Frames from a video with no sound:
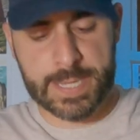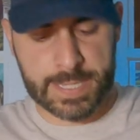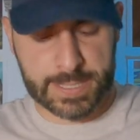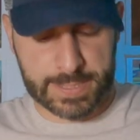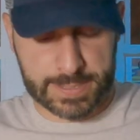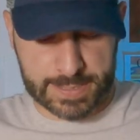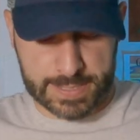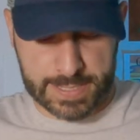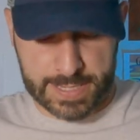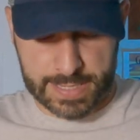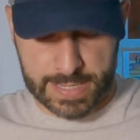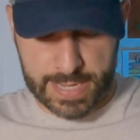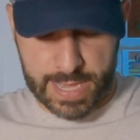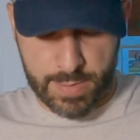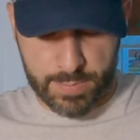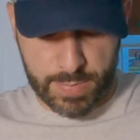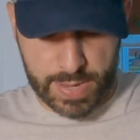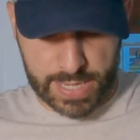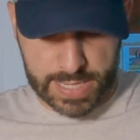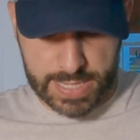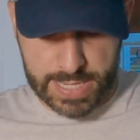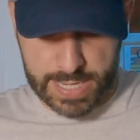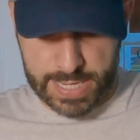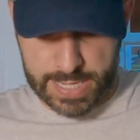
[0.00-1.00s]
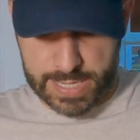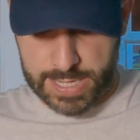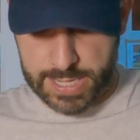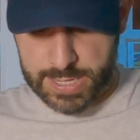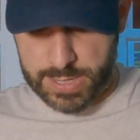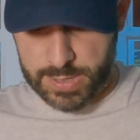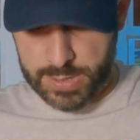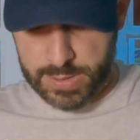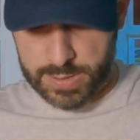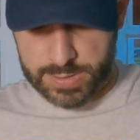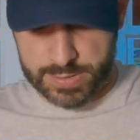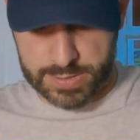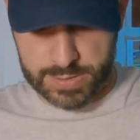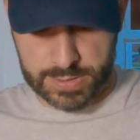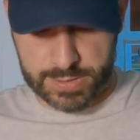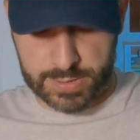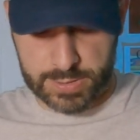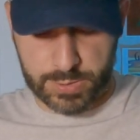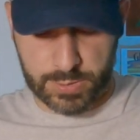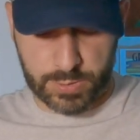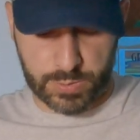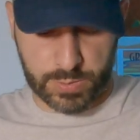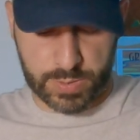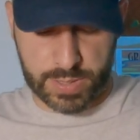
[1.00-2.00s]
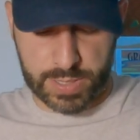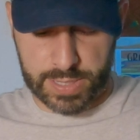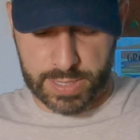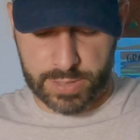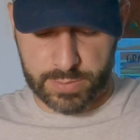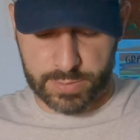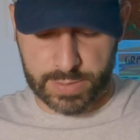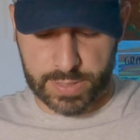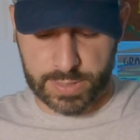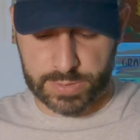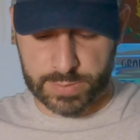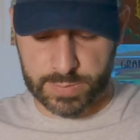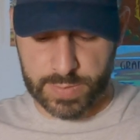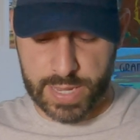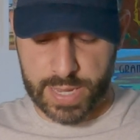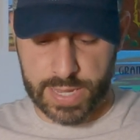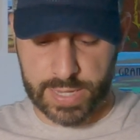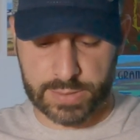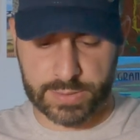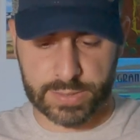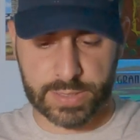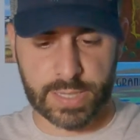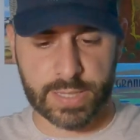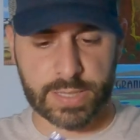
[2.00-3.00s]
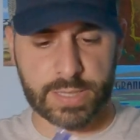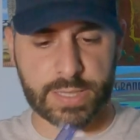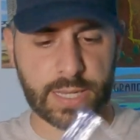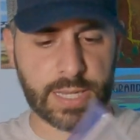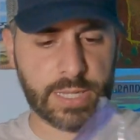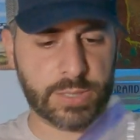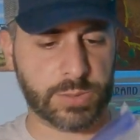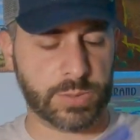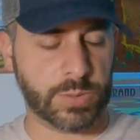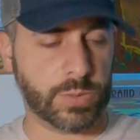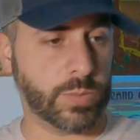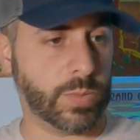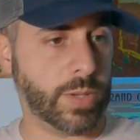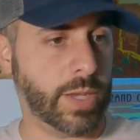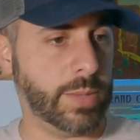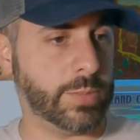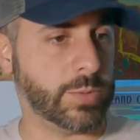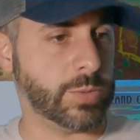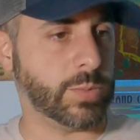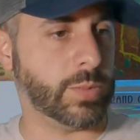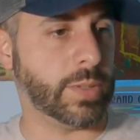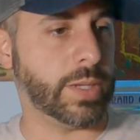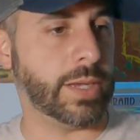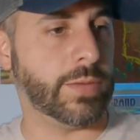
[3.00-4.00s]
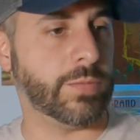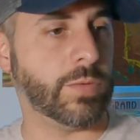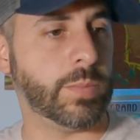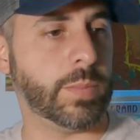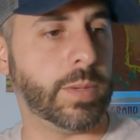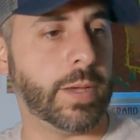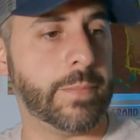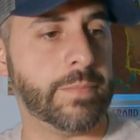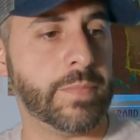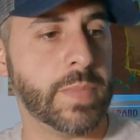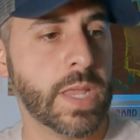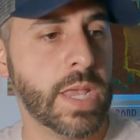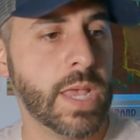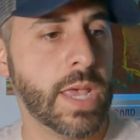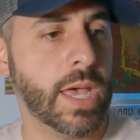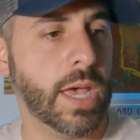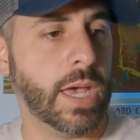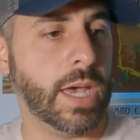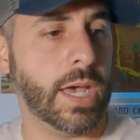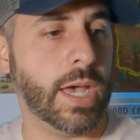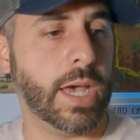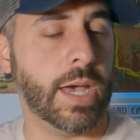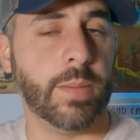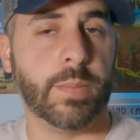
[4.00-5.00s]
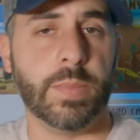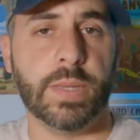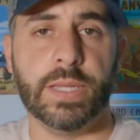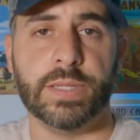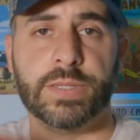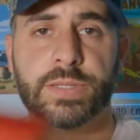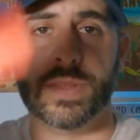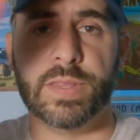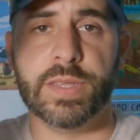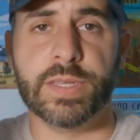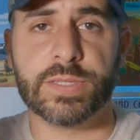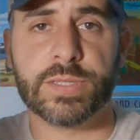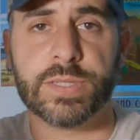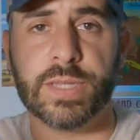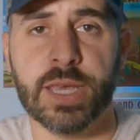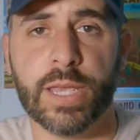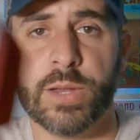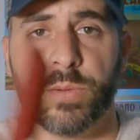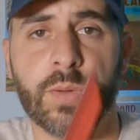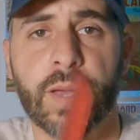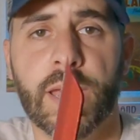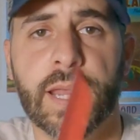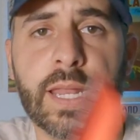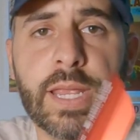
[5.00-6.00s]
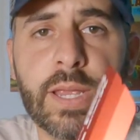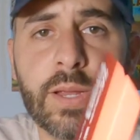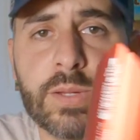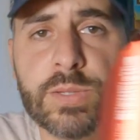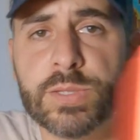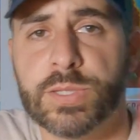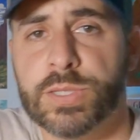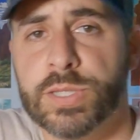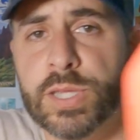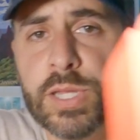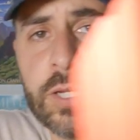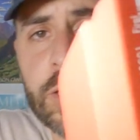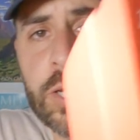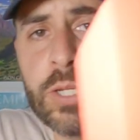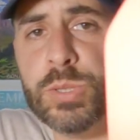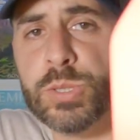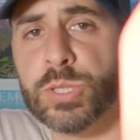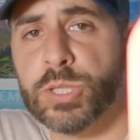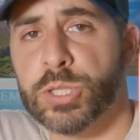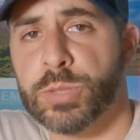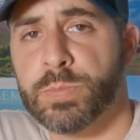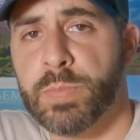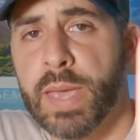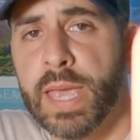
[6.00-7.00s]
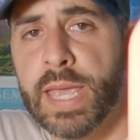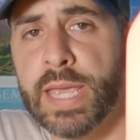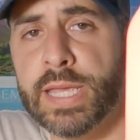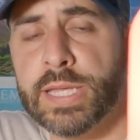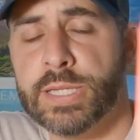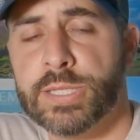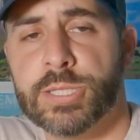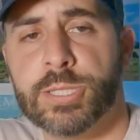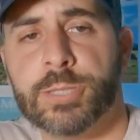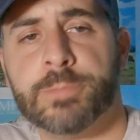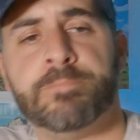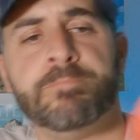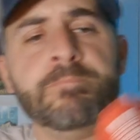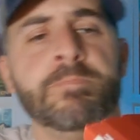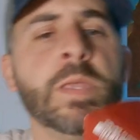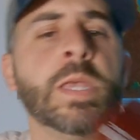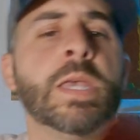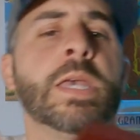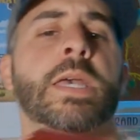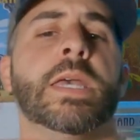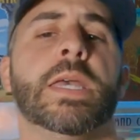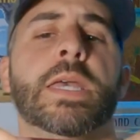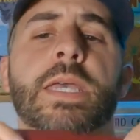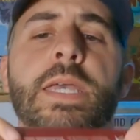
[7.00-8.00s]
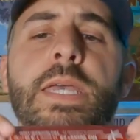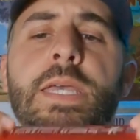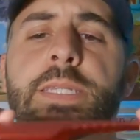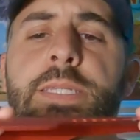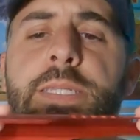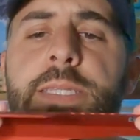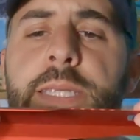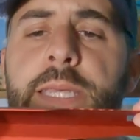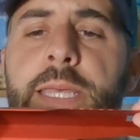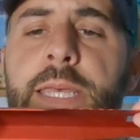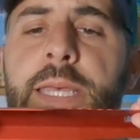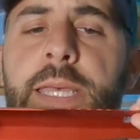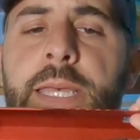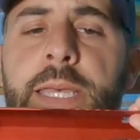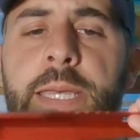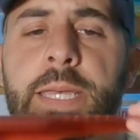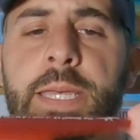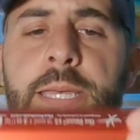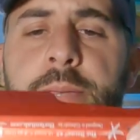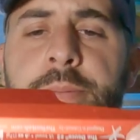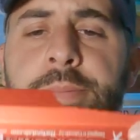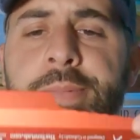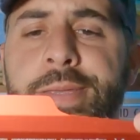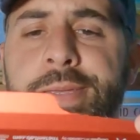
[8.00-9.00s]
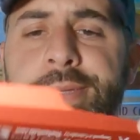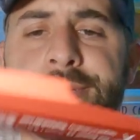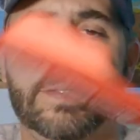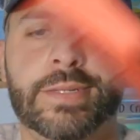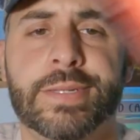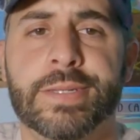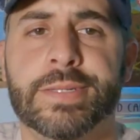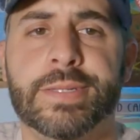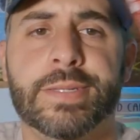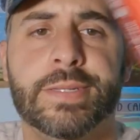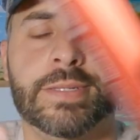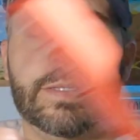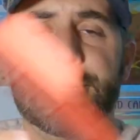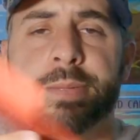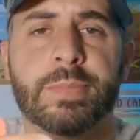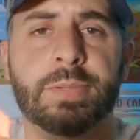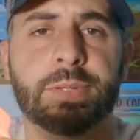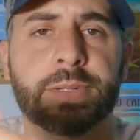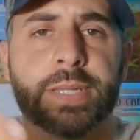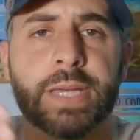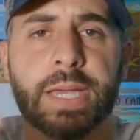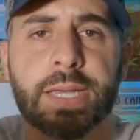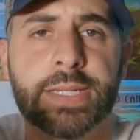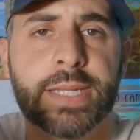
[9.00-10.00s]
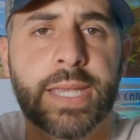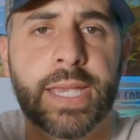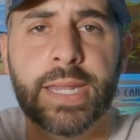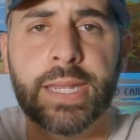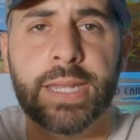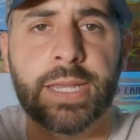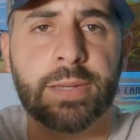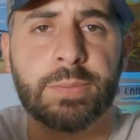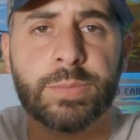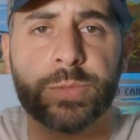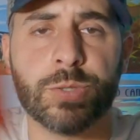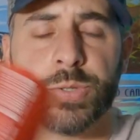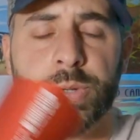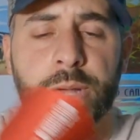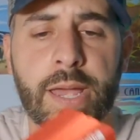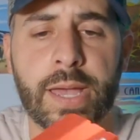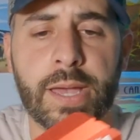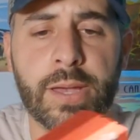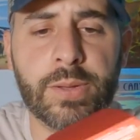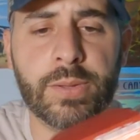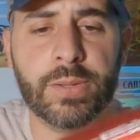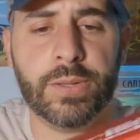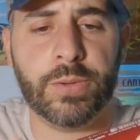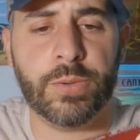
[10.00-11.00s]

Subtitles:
So I got my kit here. It's a total kit, like some hand sanitizer and wipes or whatever, but it's this thing right here. This is the Deuce Spades. It is just a simple titanium trowel.